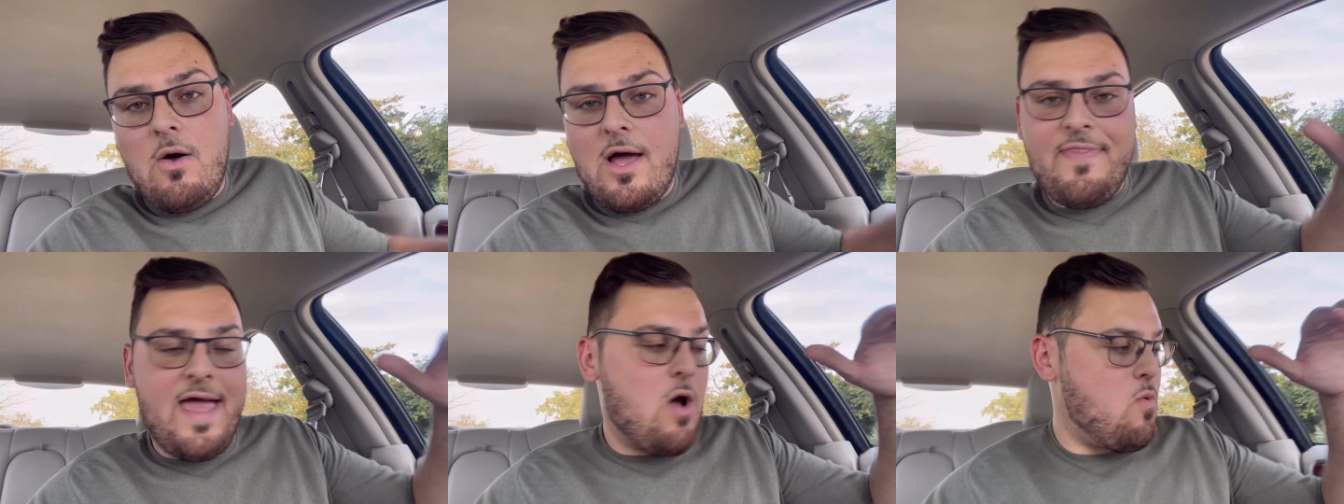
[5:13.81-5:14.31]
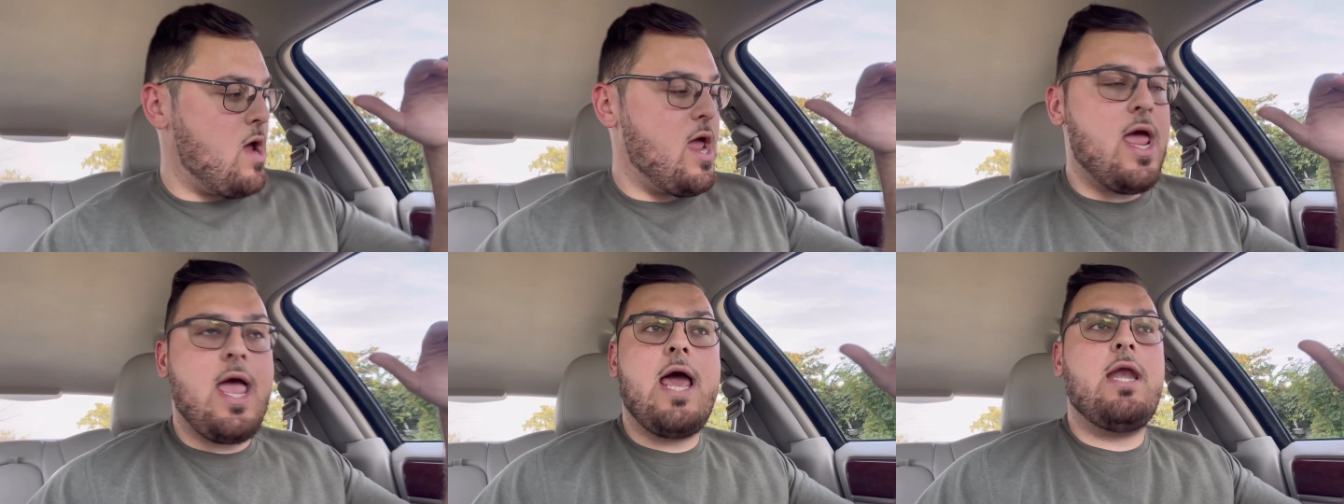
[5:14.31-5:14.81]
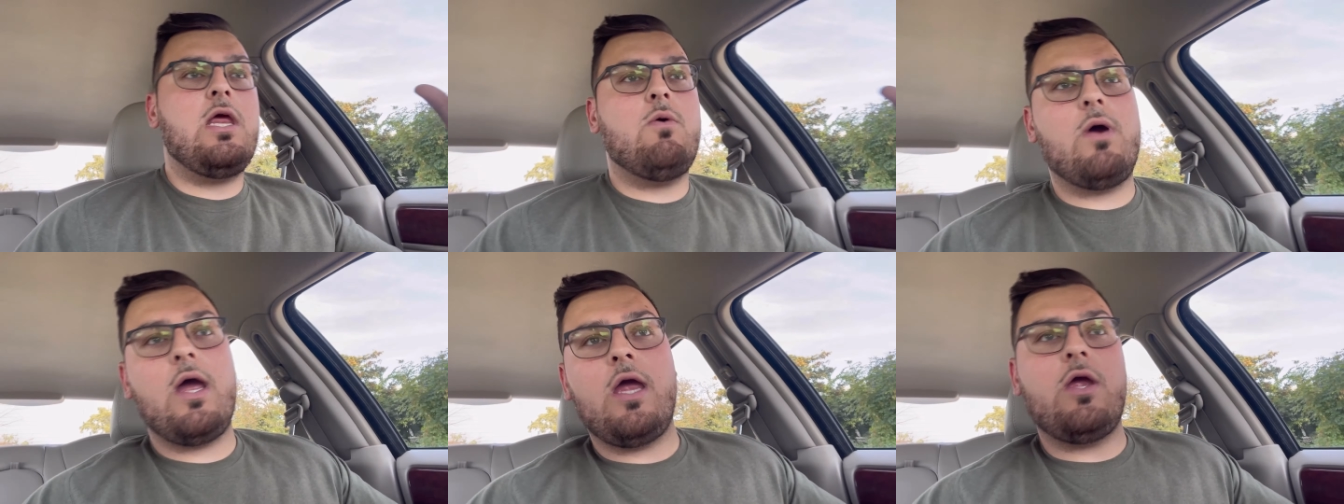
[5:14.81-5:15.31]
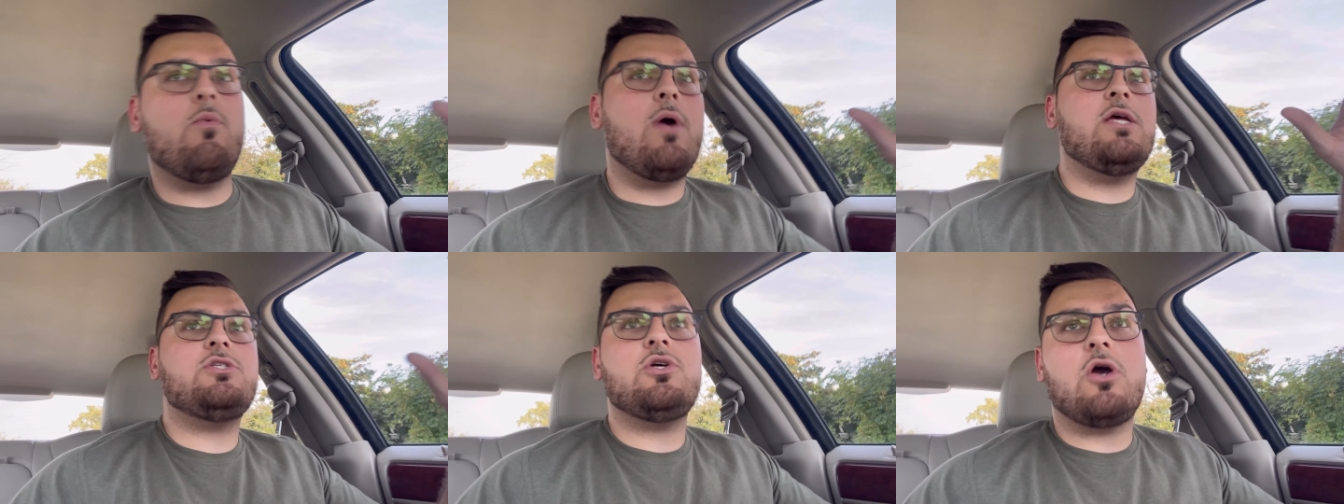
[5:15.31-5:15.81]
And that way, any way you
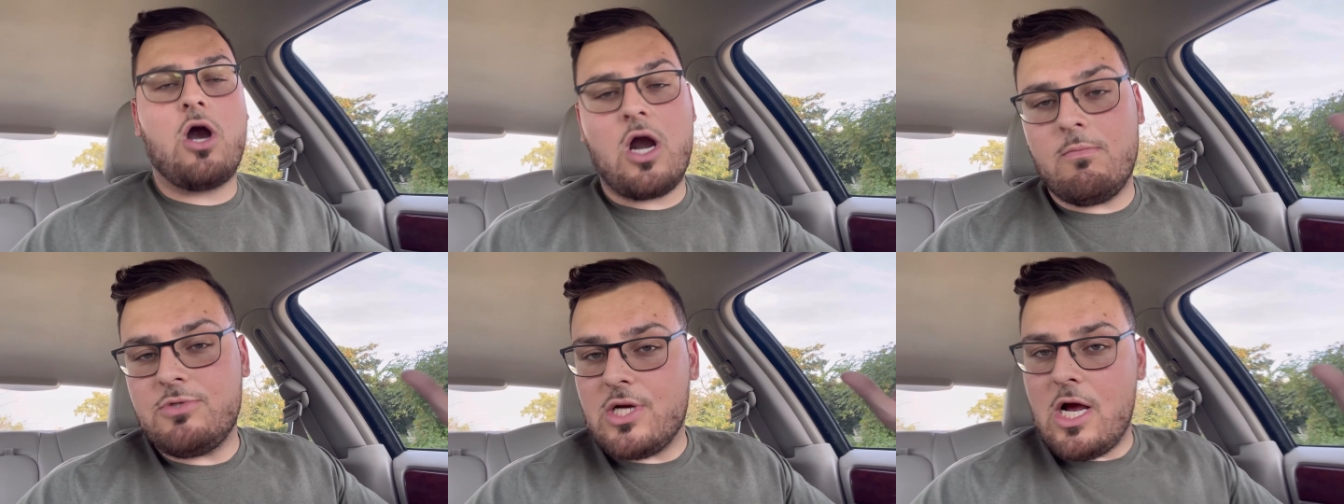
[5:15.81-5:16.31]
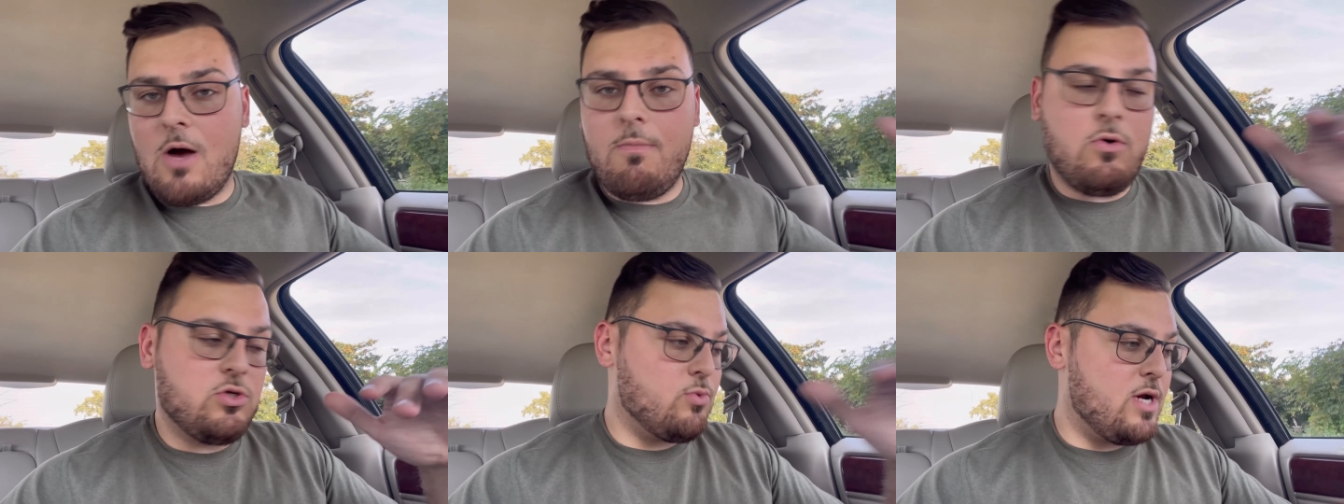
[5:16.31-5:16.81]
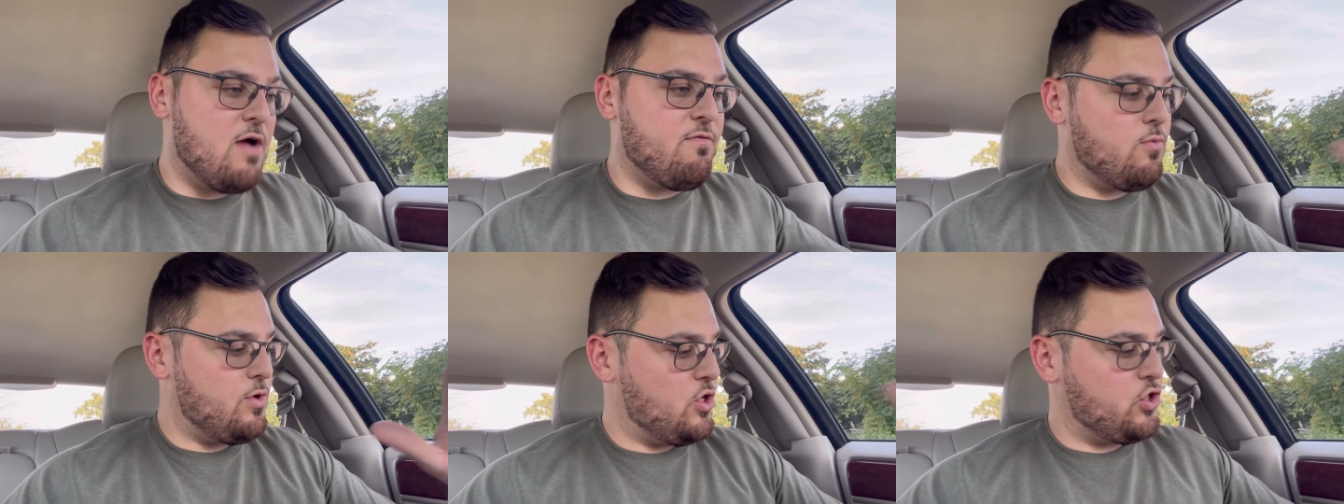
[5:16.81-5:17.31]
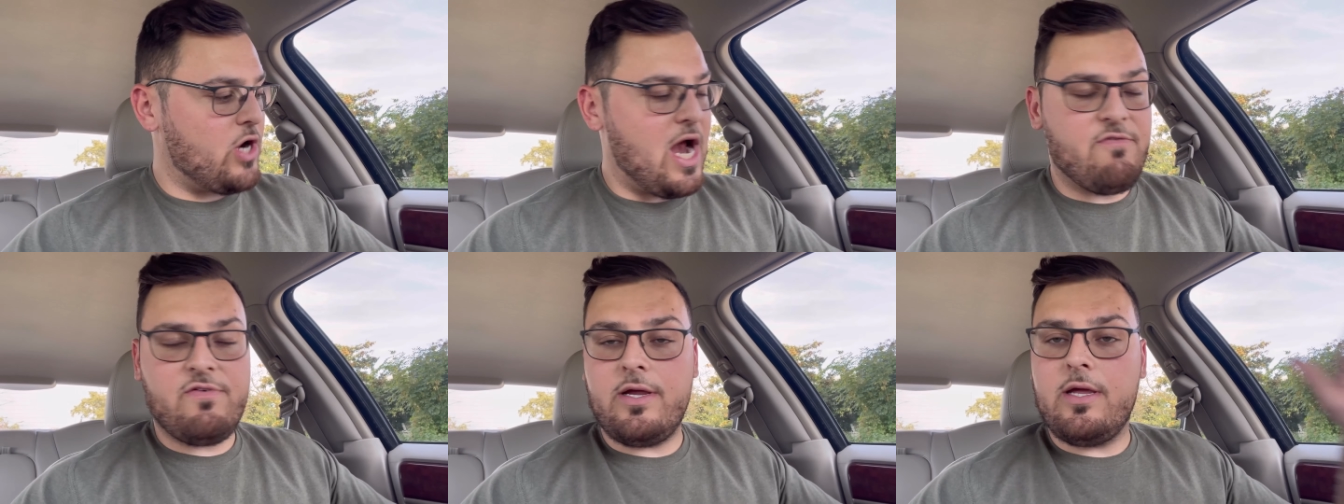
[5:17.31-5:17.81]
rest your arms, your elbows, whatever, when you're
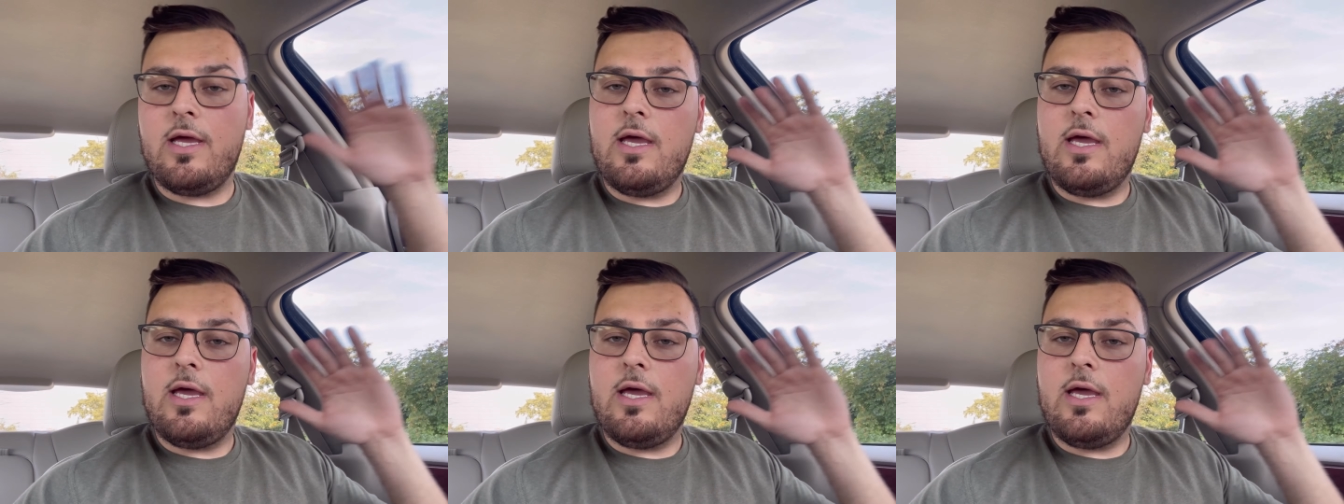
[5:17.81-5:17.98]
driving,